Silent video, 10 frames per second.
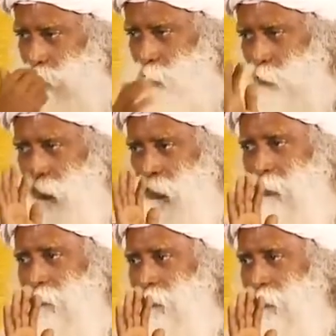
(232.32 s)
to throw it
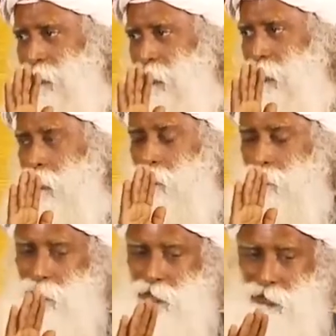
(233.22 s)
out.
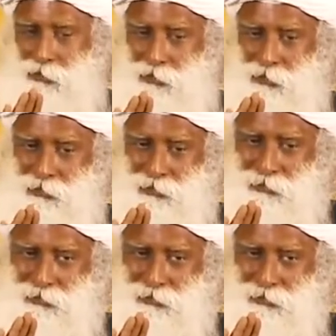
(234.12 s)
First thing is,